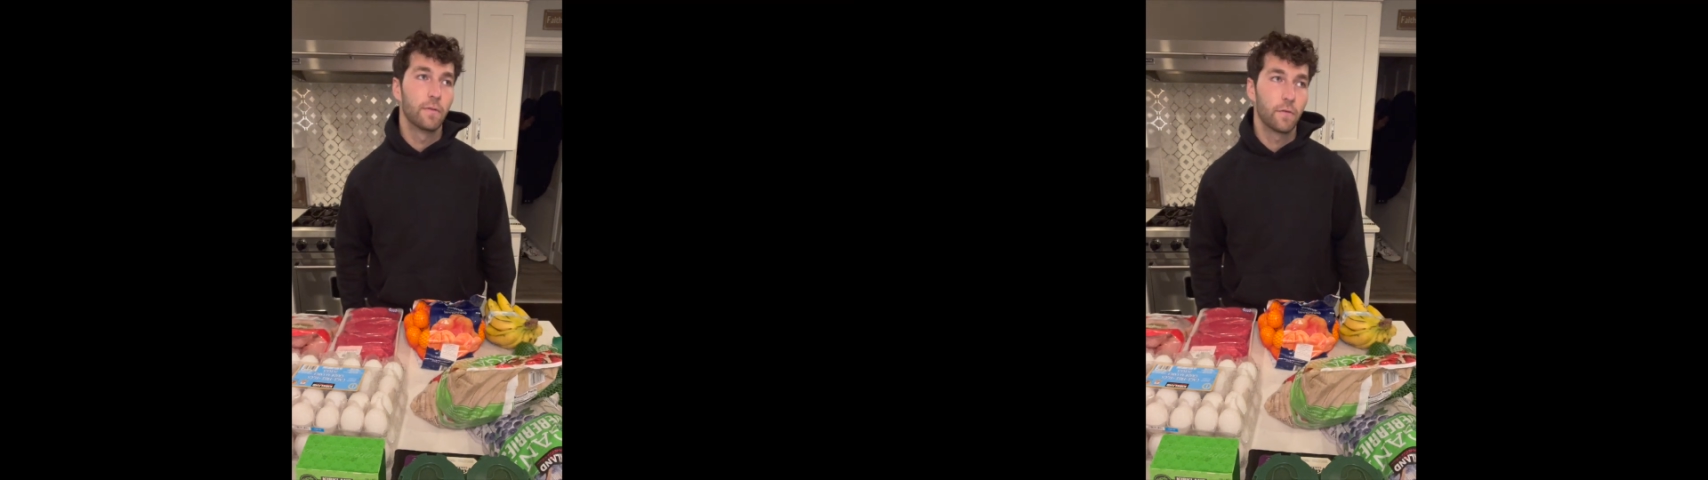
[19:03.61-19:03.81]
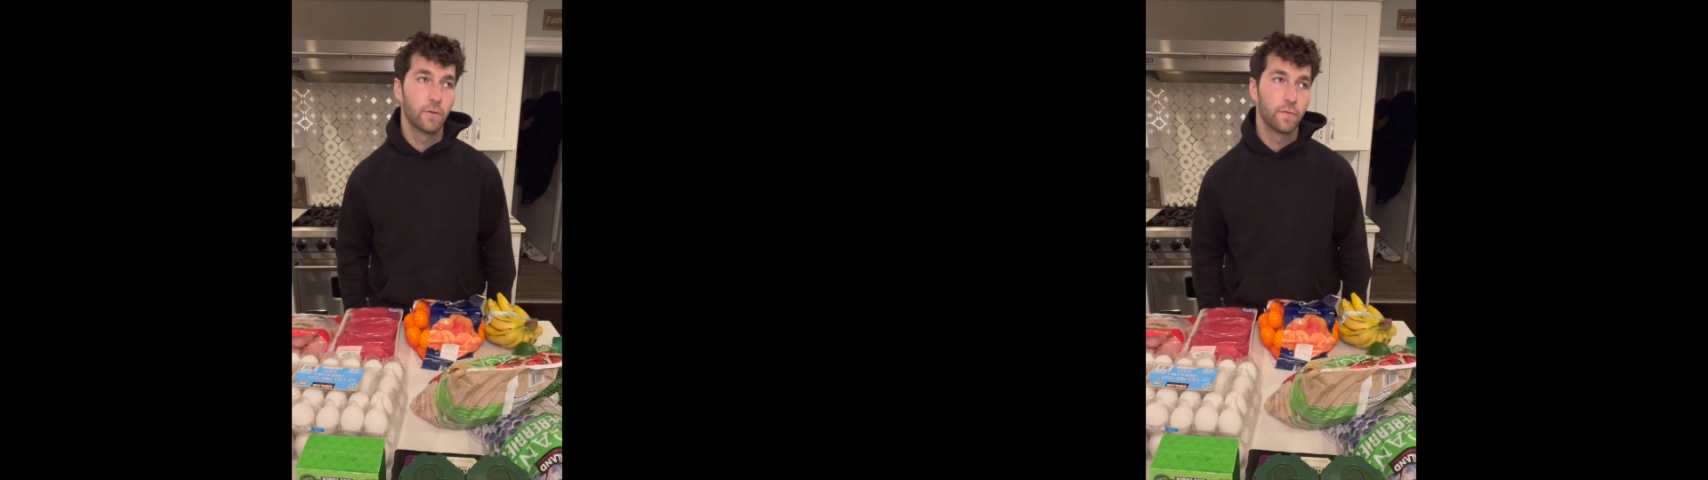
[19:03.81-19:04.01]

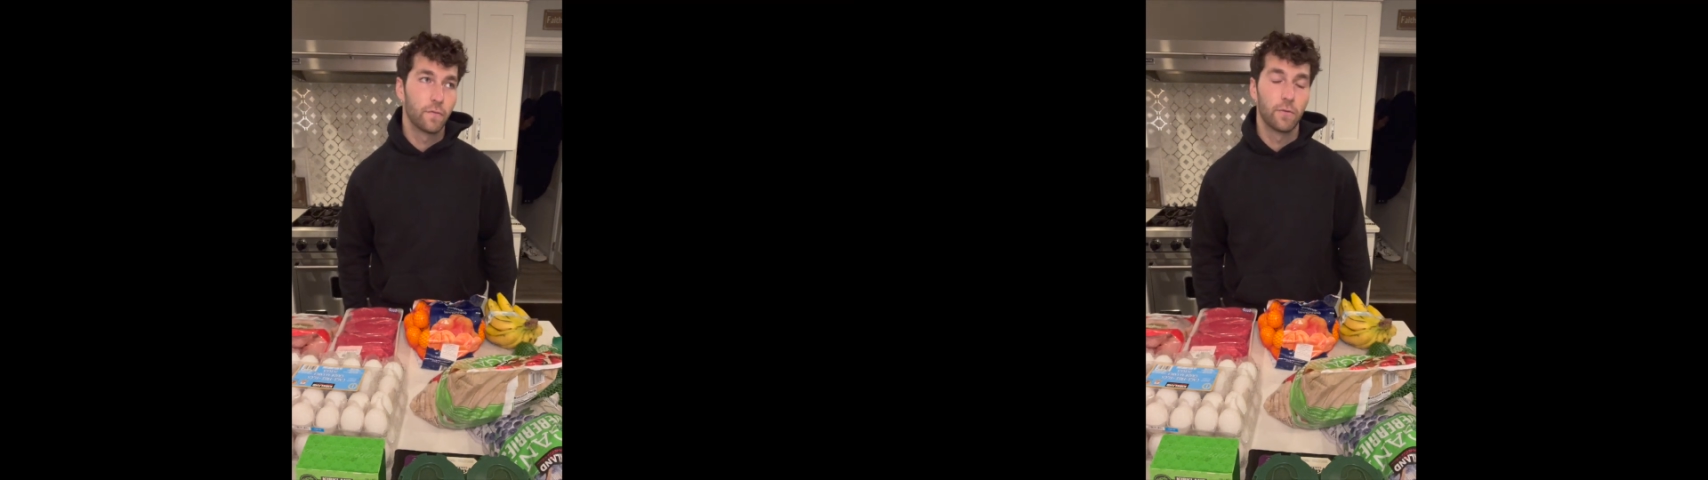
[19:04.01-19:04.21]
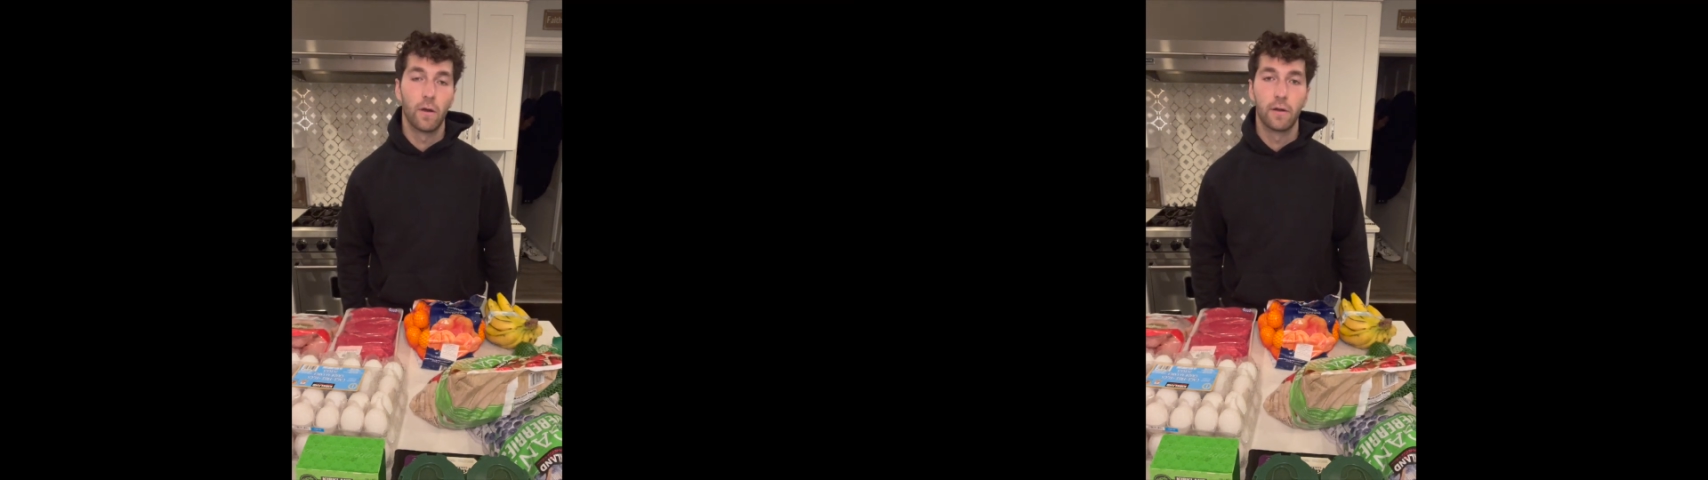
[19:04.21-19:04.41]
frozen
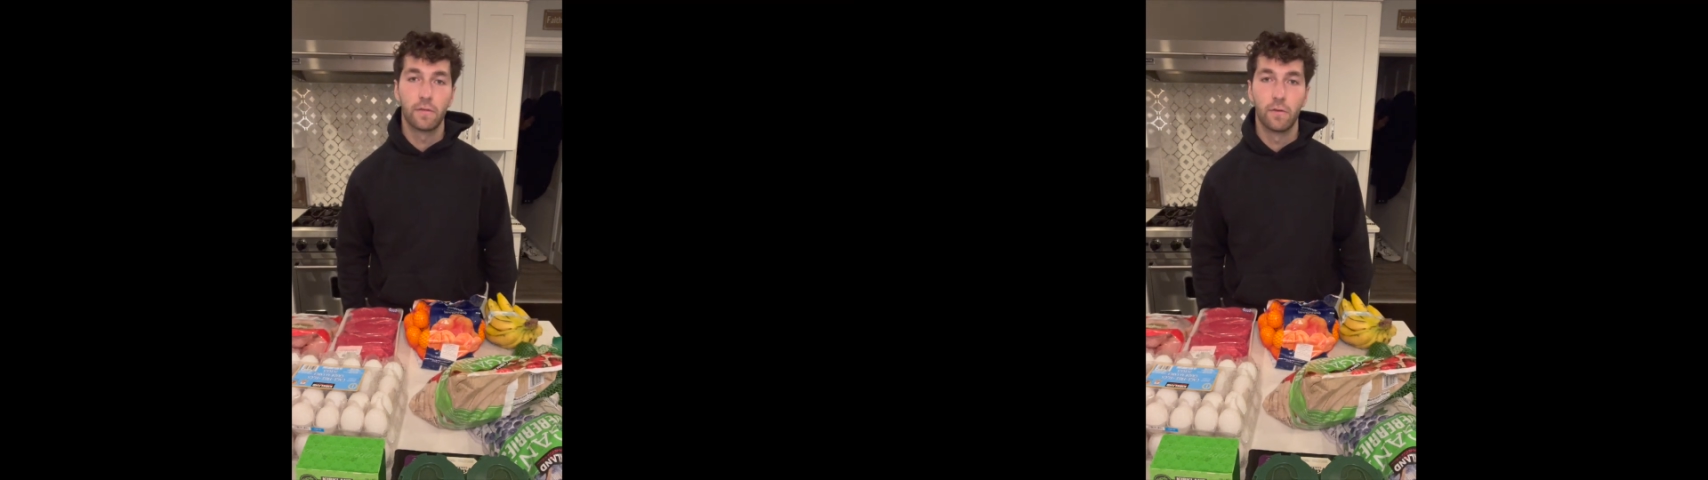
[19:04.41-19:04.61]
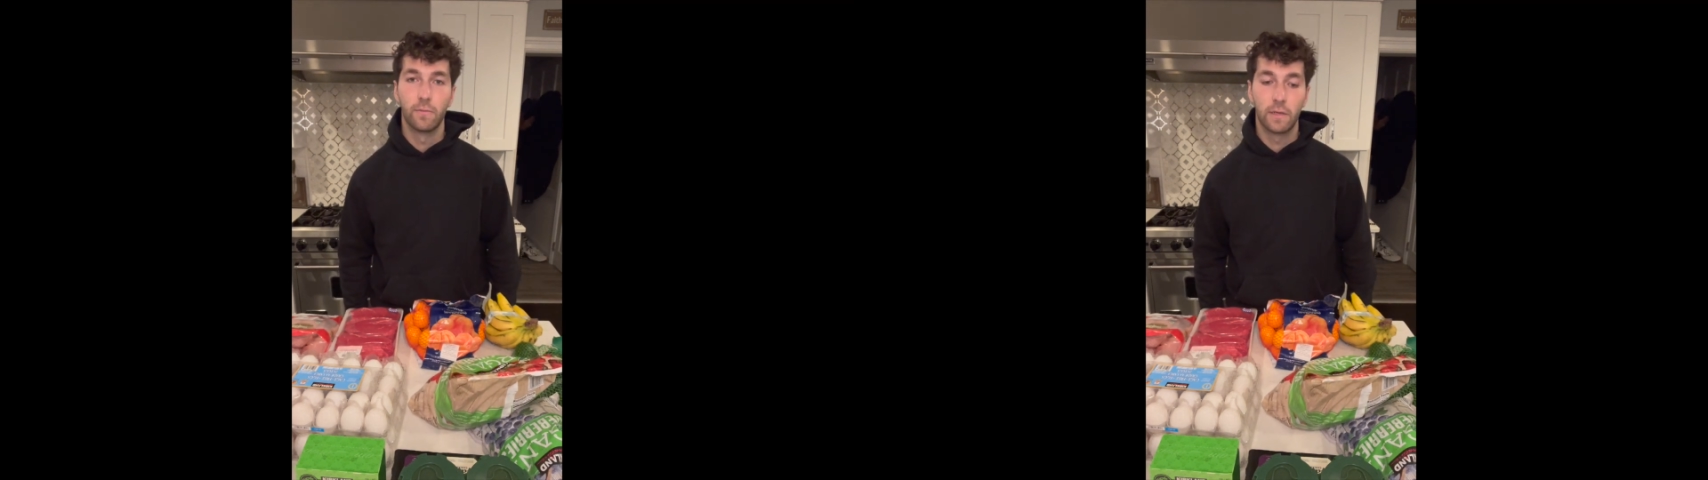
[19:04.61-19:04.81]
fruit on its
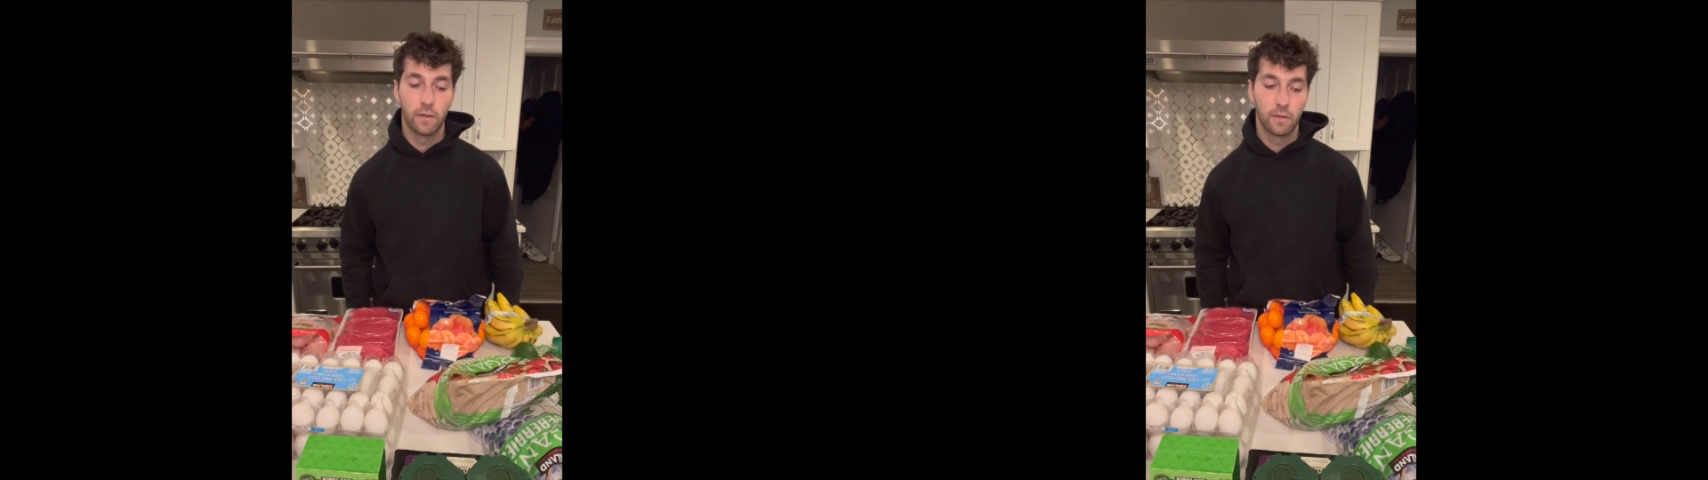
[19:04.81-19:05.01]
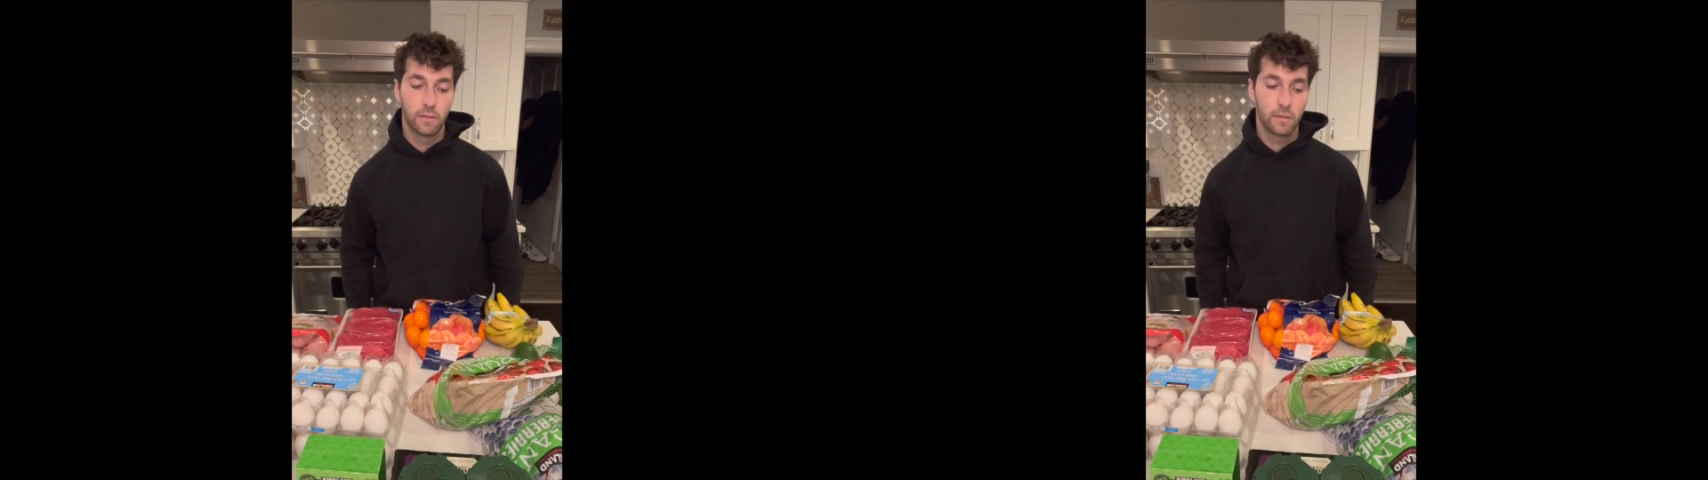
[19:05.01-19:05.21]
own,
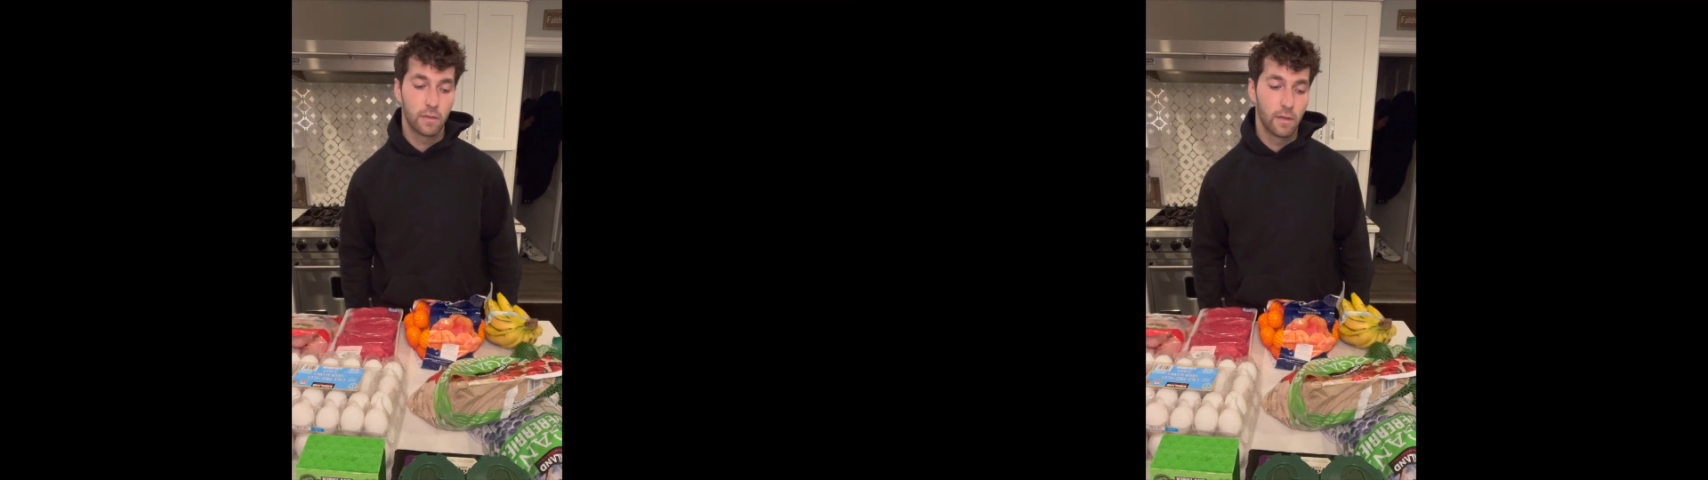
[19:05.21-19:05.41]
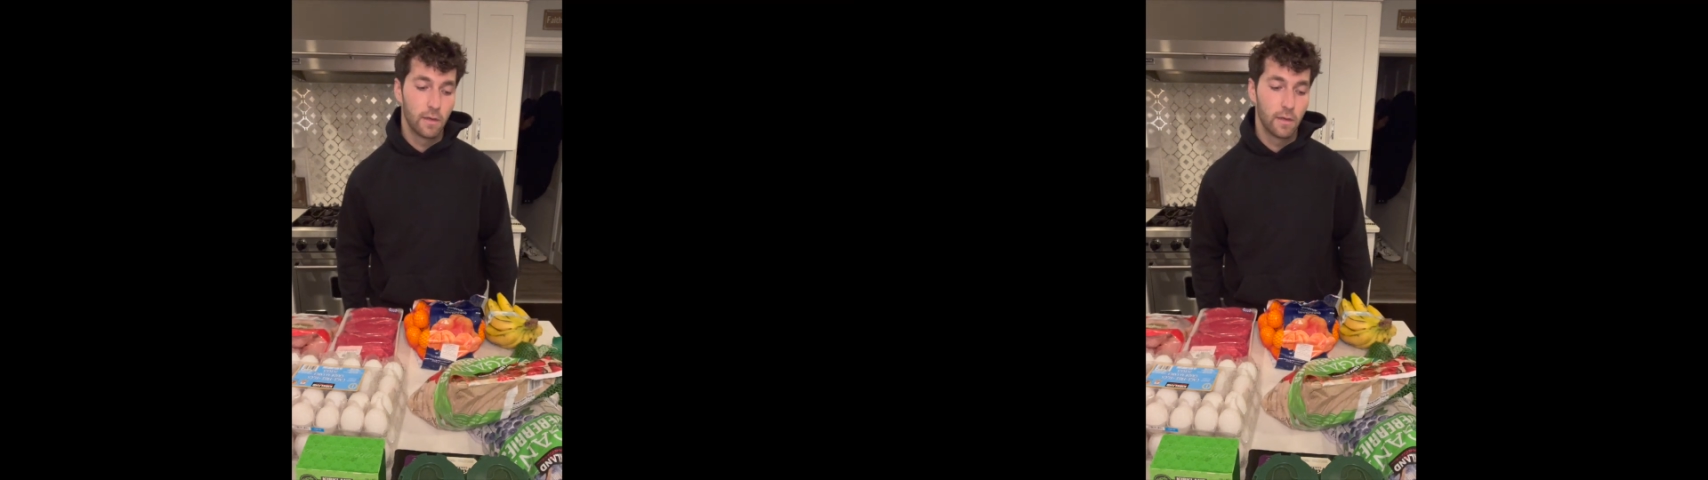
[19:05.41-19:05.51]
because